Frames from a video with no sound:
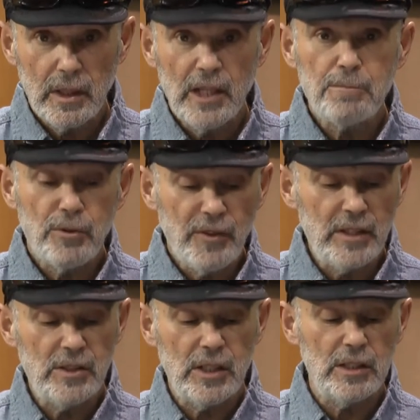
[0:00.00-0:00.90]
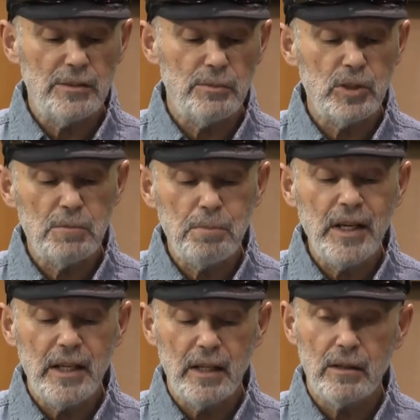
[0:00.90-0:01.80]
It prevents us from
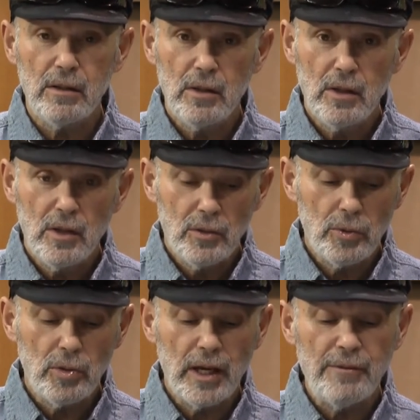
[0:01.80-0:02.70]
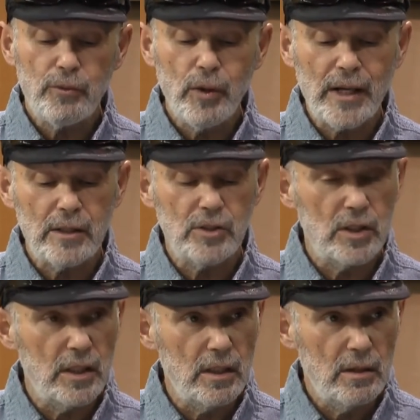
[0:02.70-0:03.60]
speeding through life
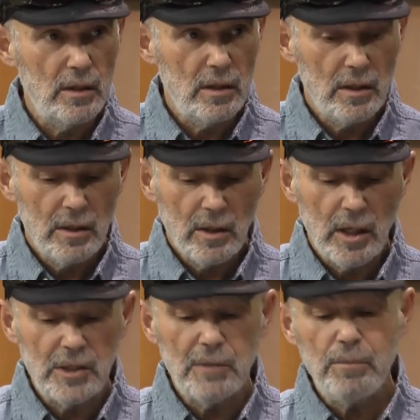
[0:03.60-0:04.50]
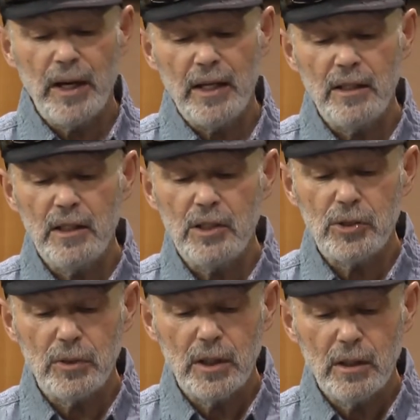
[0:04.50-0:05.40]
recklessly, causing pain and
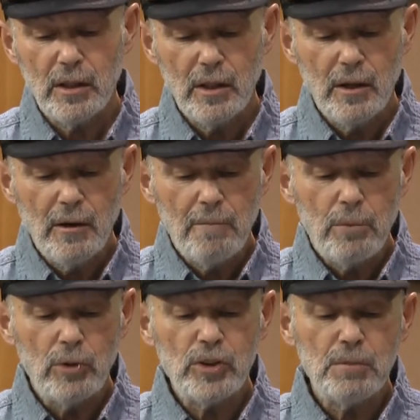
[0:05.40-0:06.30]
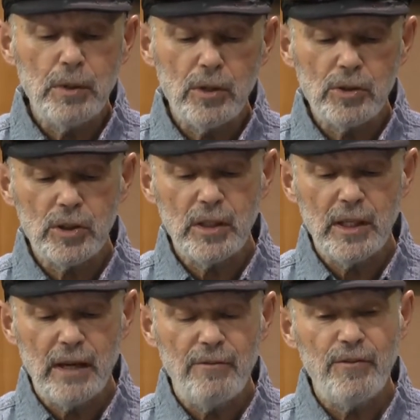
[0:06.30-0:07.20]
injury, both
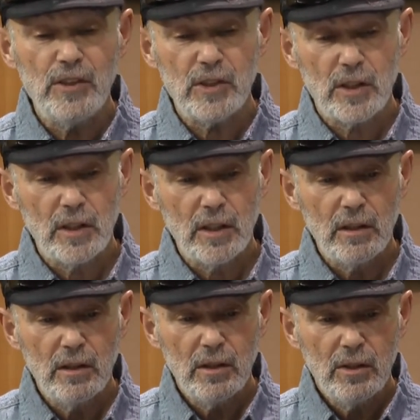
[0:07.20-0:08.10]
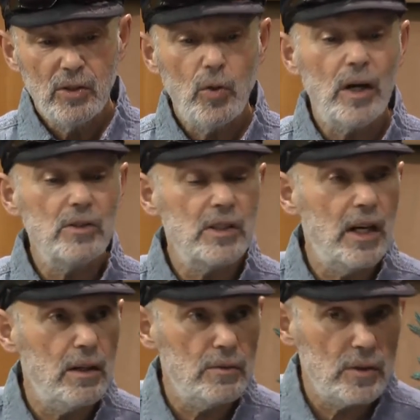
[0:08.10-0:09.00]
spiritually and physically, to
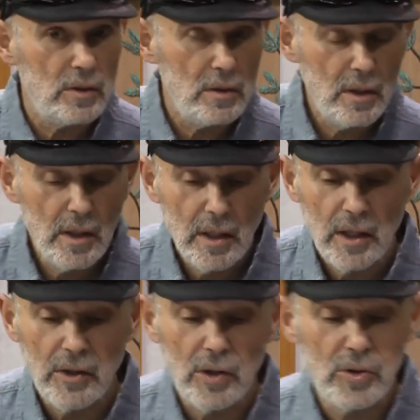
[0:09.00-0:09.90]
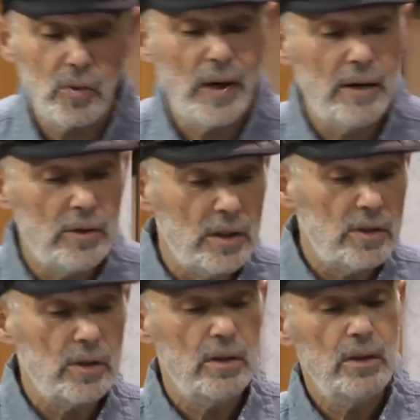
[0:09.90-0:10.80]
ourselves and those around
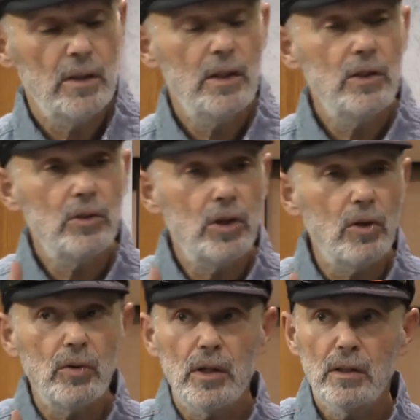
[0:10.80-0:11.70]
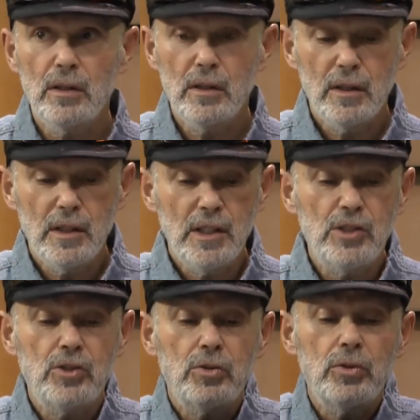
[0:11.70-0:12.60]
us. Torah
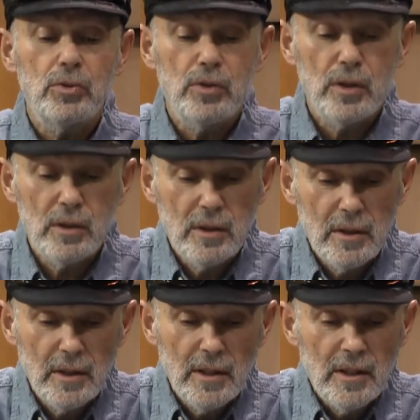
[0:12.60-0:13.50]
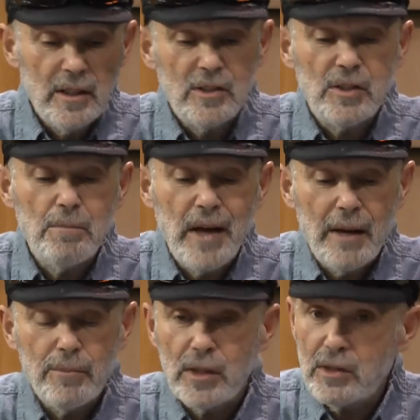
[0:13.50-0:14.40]
is truth. It is a
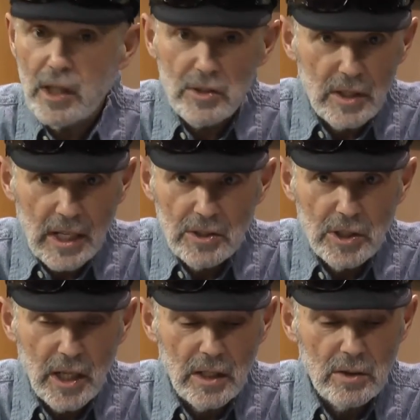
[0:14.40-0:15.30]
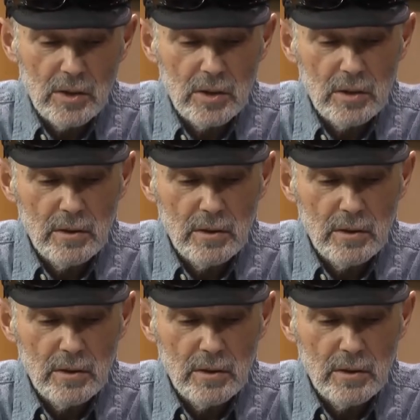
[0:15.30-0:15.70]
map that does not change.